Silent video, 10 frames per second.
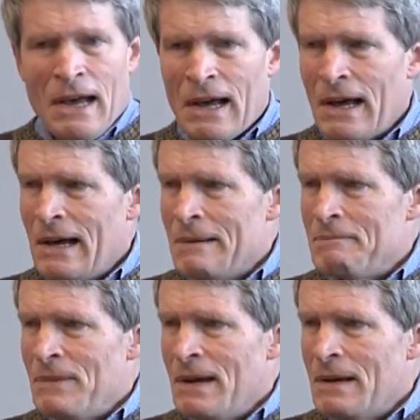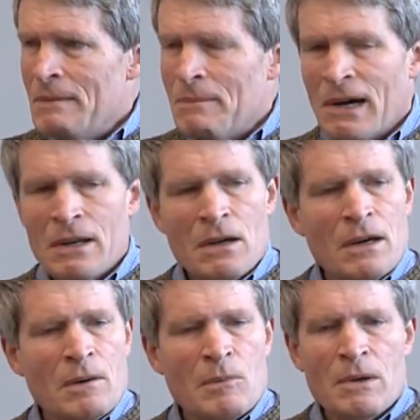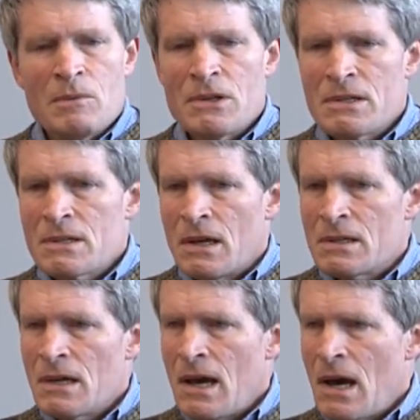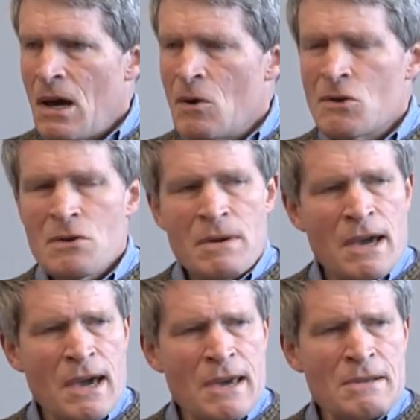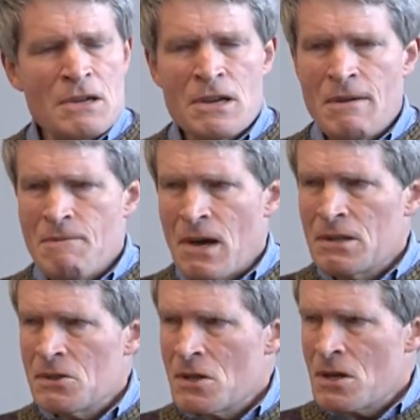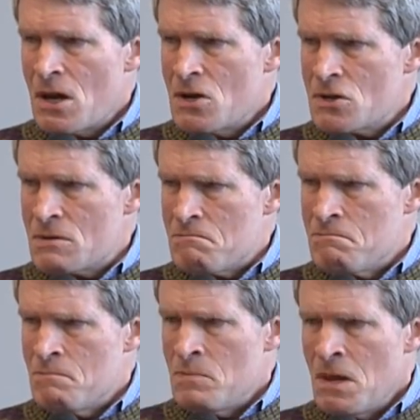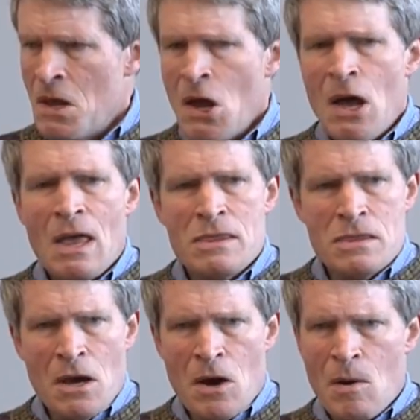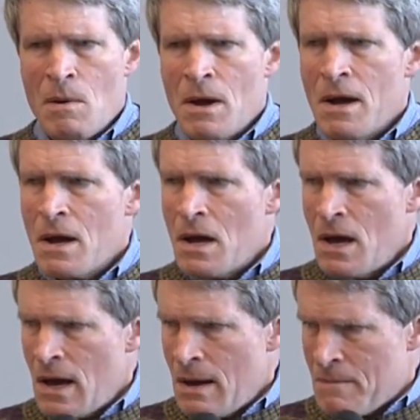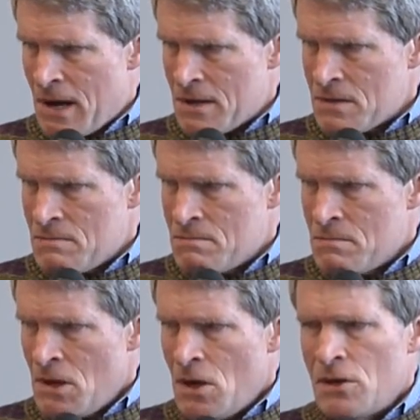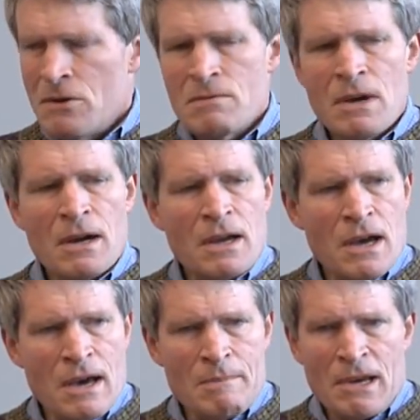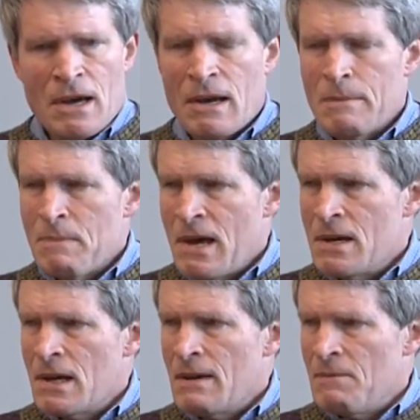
Uh, uh, but uh, we would discuss how do you handle an investigation? No comment. You do not comment on a pending